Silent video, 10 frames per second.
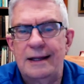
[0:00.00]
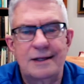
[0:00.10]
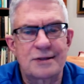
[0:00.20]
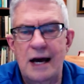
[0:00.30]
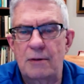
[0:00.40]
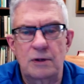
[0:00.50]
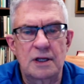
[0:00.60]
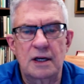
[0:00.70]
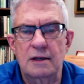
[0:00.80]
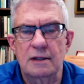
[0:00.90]
is not
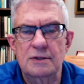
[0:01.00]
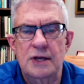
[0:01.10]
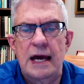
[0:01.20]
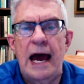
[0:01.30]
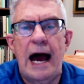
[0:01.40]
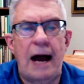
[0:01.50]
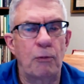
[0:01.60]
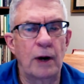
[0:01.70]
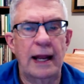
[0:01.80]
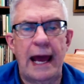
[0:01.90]
ridiculous.
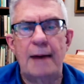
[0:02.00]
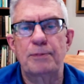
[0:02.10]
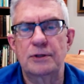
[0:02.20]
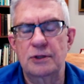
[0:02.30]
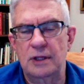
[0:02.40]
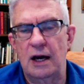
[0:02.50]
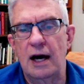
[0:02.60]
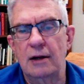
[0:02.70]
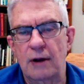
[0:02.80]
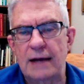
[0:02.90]
What happened to the
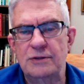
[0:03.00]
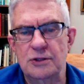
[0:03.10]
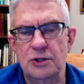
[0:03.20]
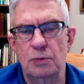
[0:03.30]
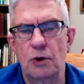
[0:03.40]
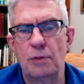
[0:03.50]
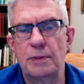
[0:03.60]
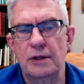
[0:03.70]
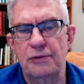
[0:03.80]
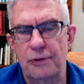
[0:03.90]
autographs is the
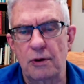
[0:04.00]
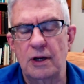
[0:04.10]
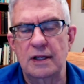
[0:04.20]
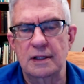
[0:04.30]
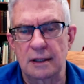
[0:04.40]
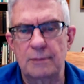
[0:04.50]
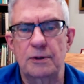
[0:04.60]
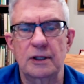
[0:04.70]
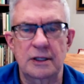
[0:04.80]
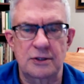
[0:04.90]
Roman authority deliberately